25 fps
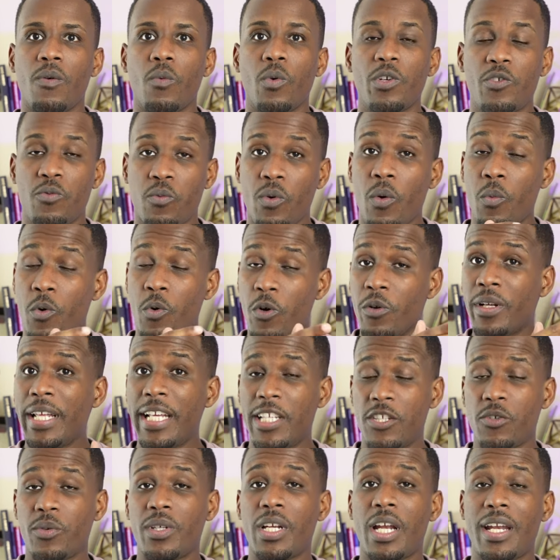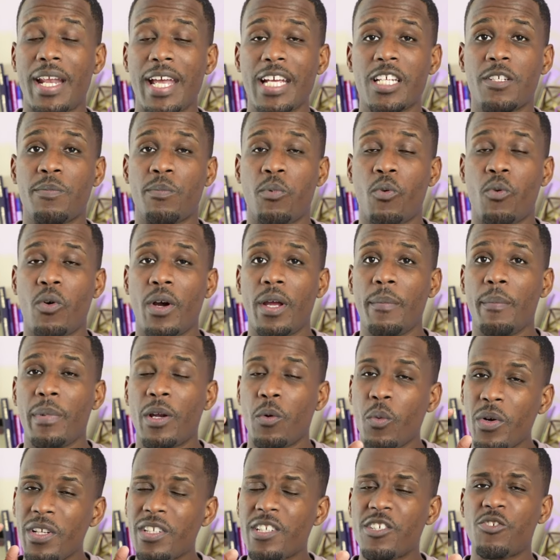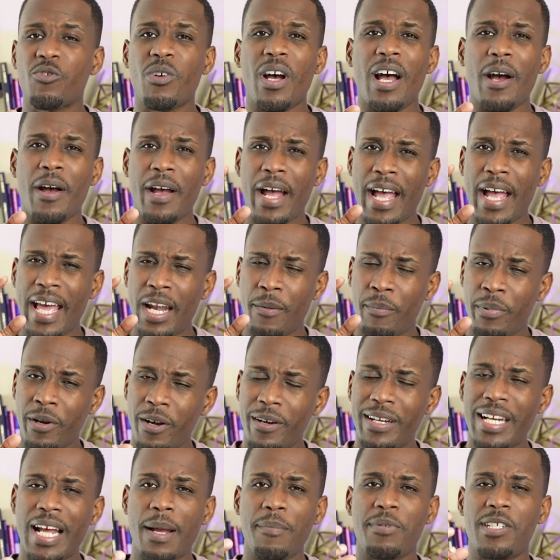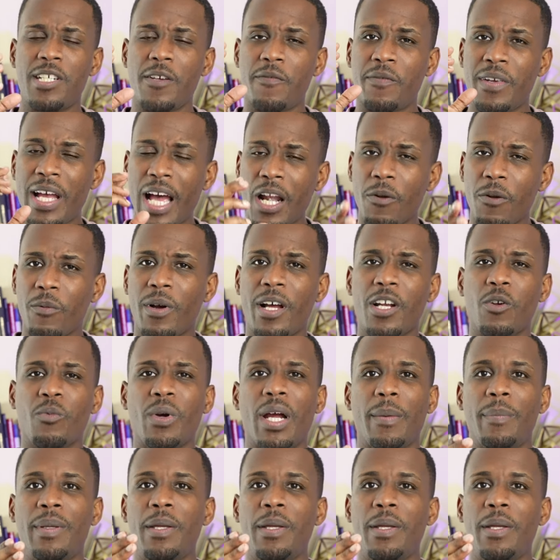which what will lead to in the next point. But it wasn't until I had a paradigm shift, got around the right